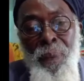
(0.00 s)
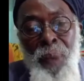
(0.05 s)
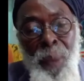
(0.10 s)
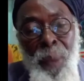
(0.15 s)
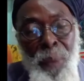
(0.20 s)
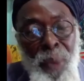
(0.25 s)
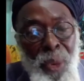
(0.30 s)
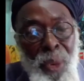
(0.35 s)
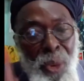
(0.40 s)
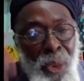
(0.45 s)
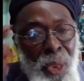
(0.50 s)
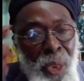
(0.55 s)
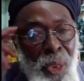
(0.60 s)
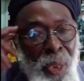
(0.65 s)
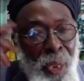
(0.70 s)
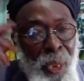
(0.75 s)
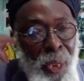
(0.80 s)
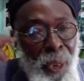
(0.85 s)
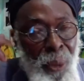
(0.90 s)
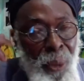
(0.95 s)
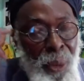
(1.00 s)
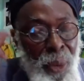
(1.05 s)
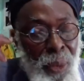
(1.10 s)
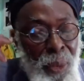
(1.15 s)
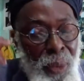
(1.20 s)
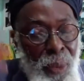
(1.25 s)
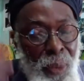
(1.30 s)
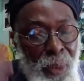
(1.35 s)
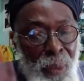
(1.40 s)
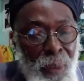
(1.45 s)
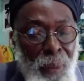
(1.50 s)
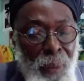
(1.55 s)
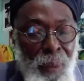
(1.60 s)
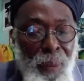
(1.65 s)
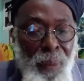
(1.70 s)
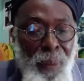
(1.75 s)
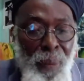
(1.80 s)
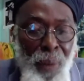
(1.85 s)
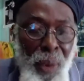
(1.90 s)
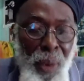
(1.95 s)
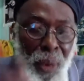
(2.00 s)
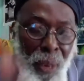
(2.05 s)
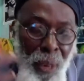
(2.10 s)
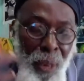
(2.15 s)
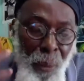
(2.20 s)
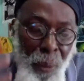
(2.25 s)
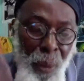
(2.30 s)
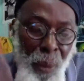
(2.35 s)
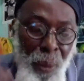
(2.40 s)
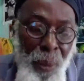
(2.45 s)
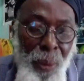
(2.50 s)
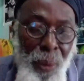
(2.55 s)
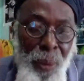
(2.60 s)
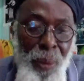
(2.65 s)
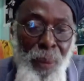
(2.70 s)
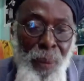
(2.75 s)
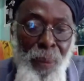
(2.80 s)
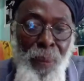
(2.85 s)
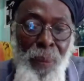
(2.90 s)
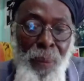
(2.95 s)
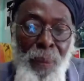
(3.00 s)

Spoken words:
Them things in your iris, clip them out.